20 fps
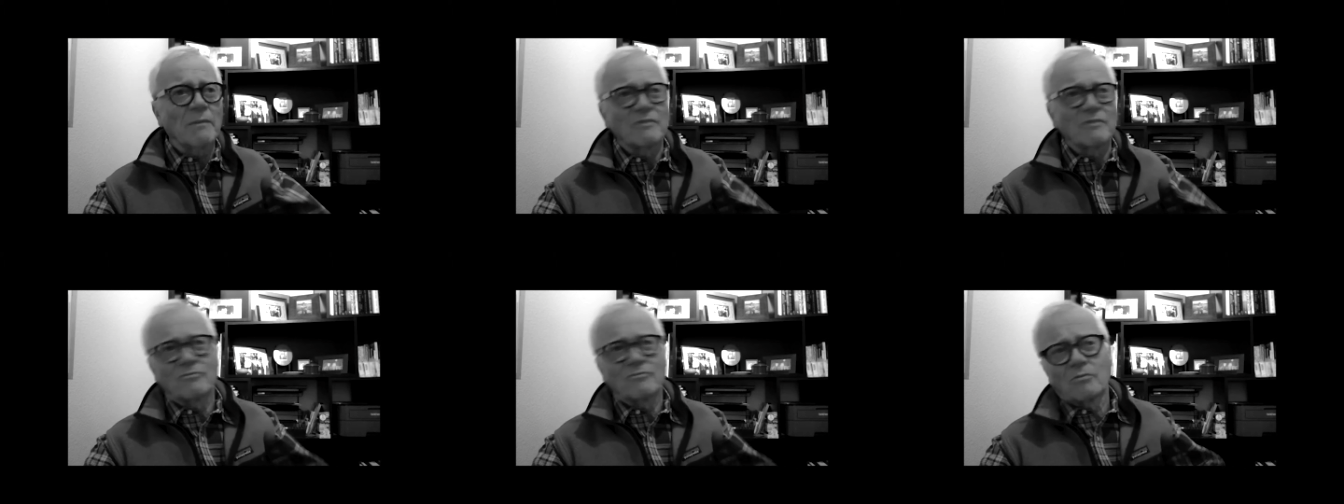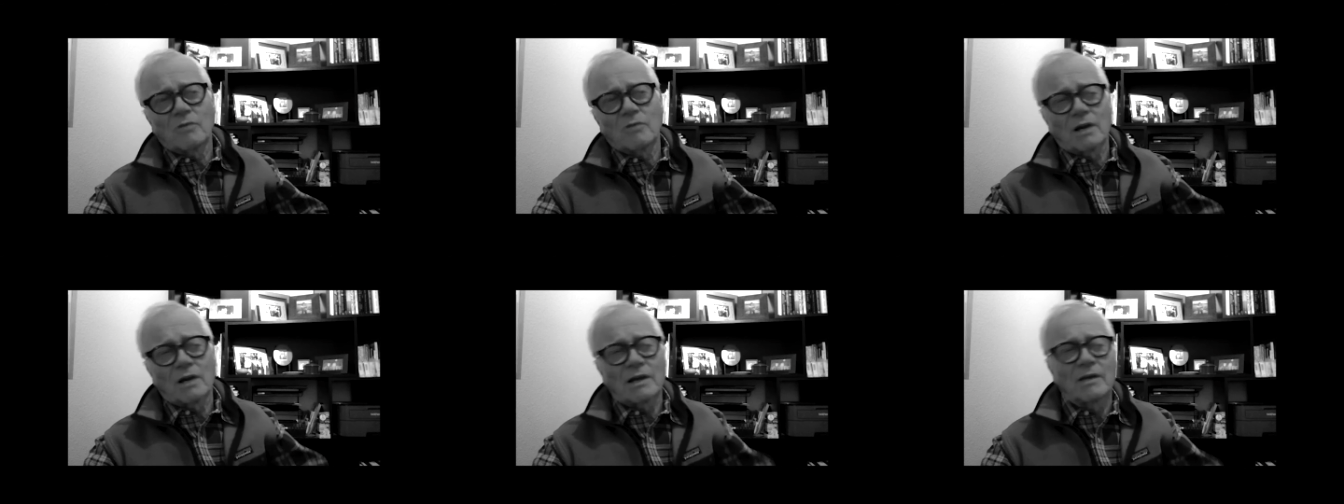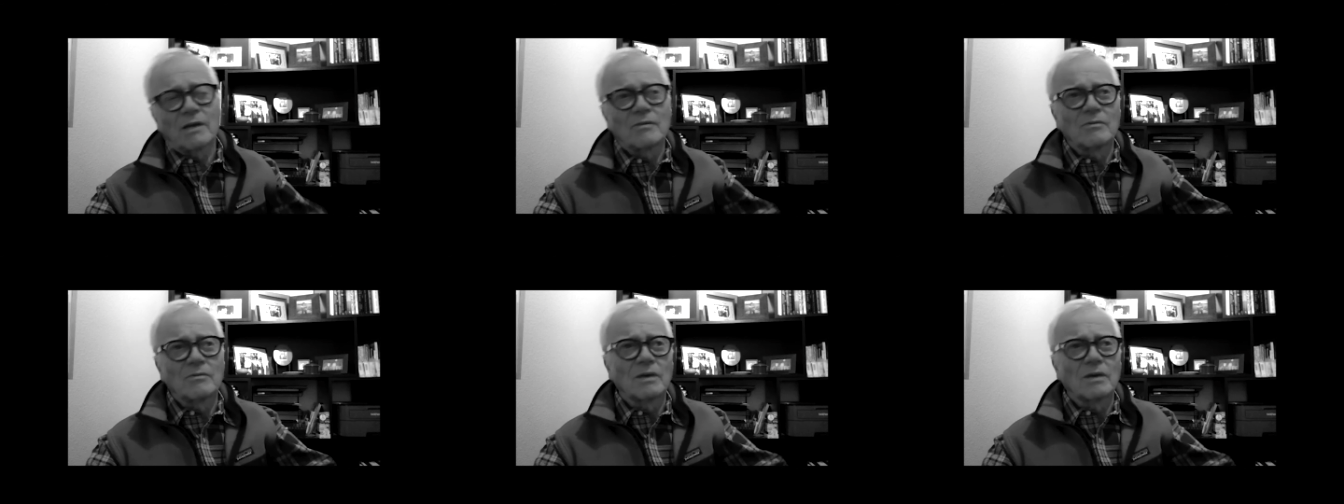before
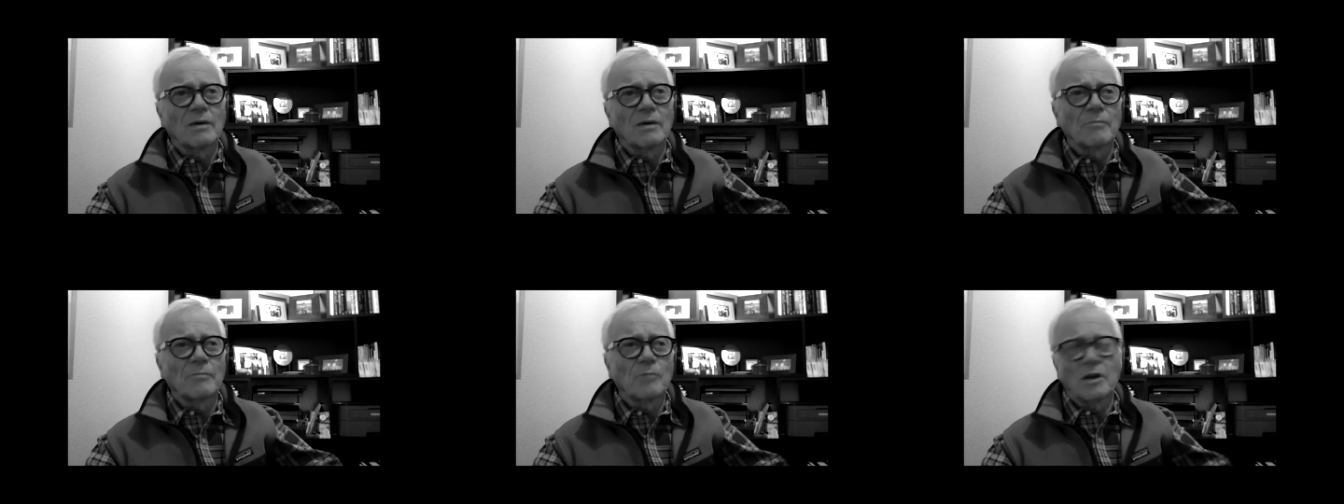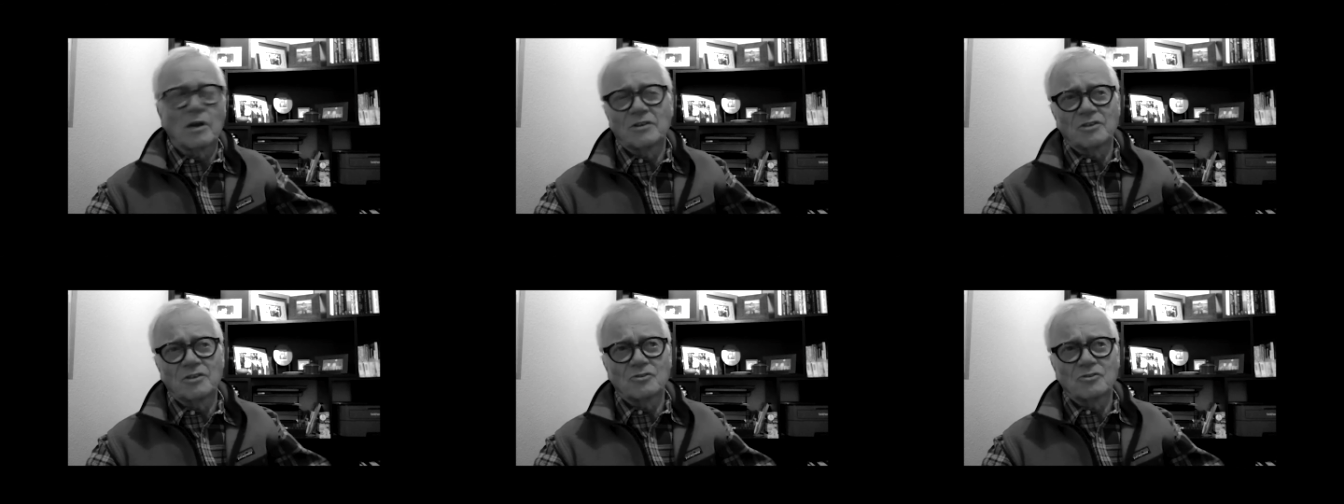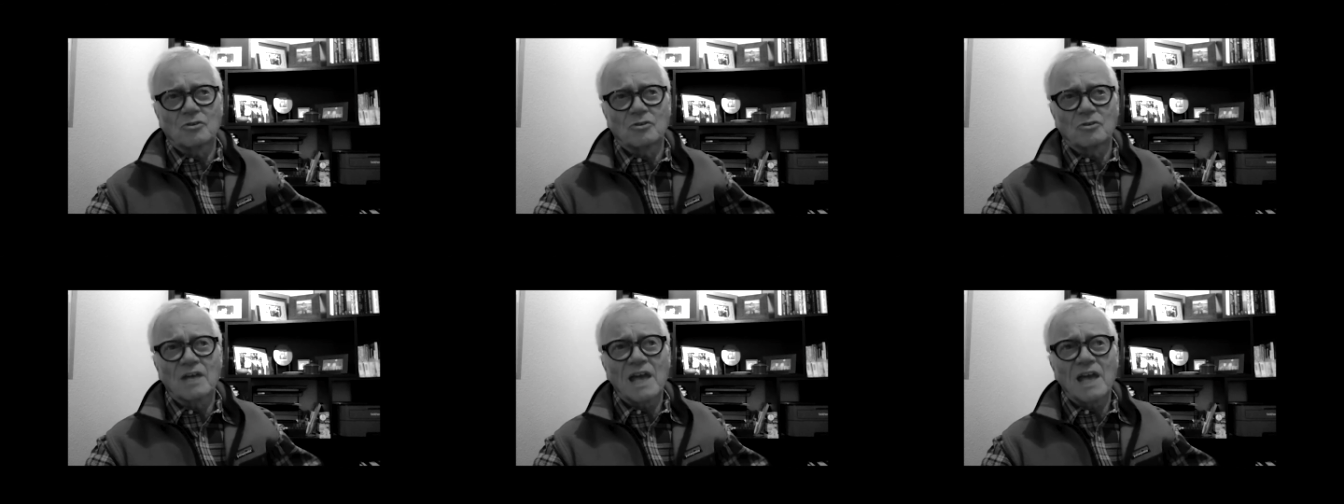I, I bought a
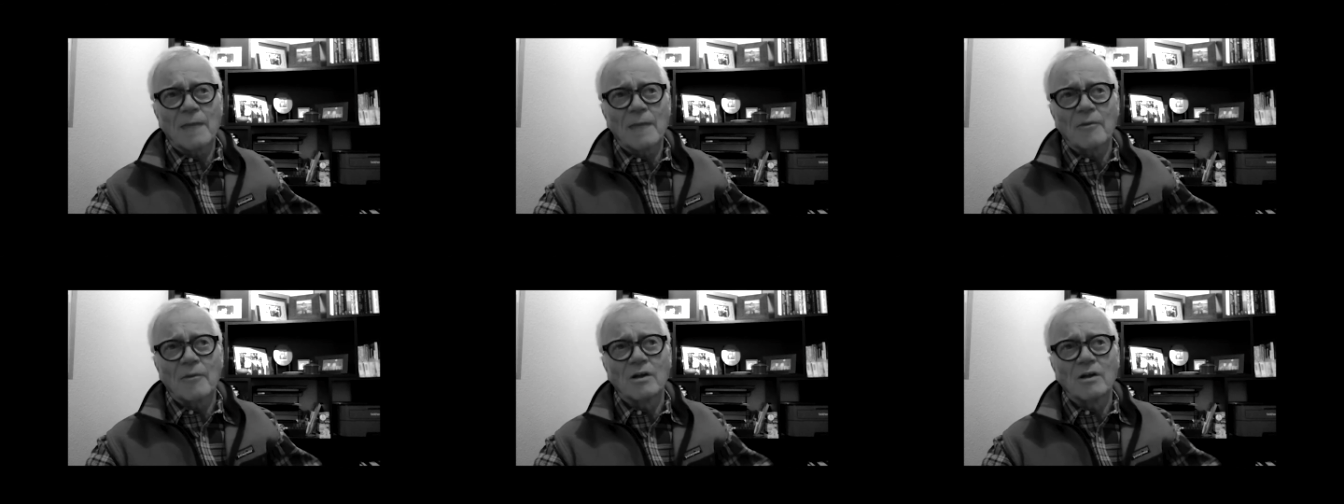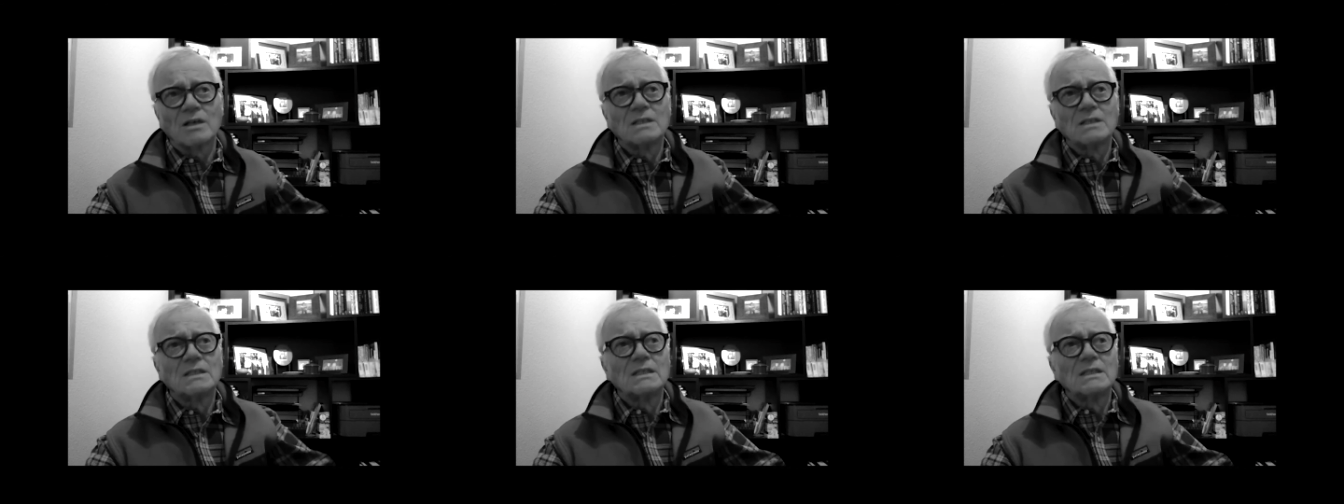digital camera,